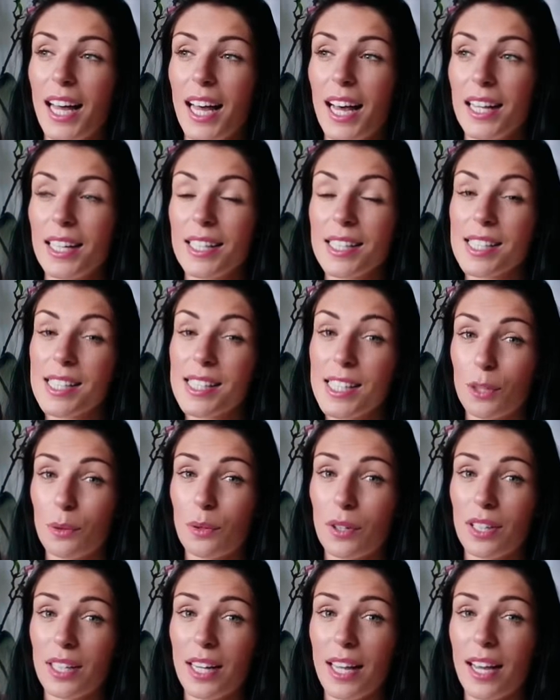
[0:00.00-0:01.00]
and it's still
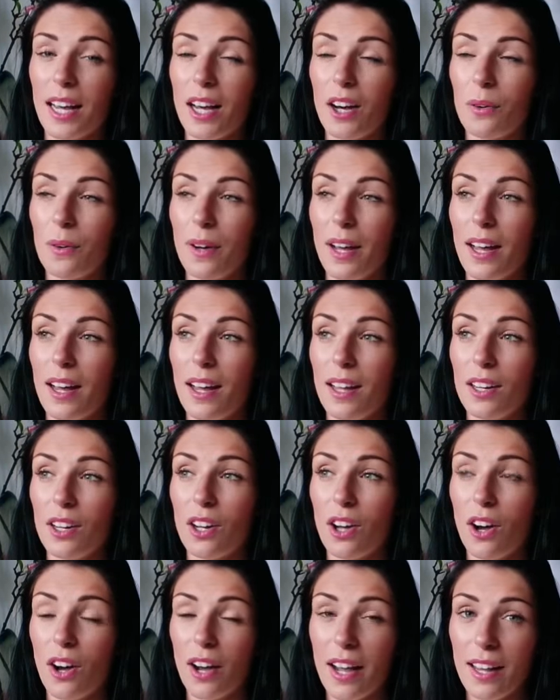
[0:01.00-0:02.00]
on now, and
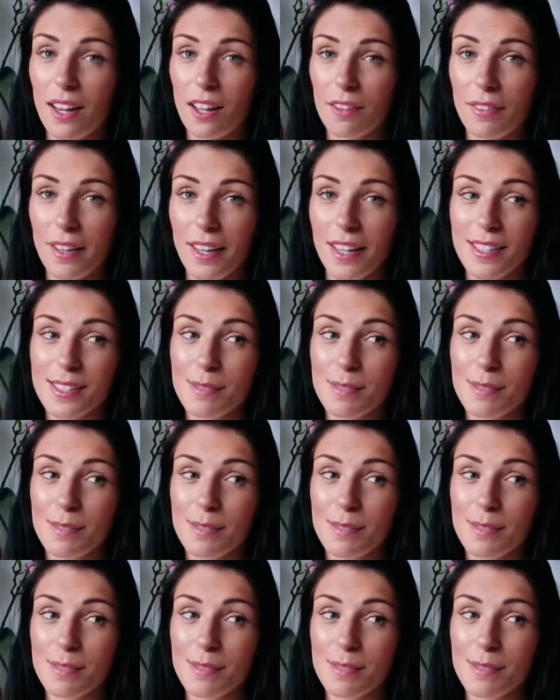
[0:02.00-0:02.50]
I love it.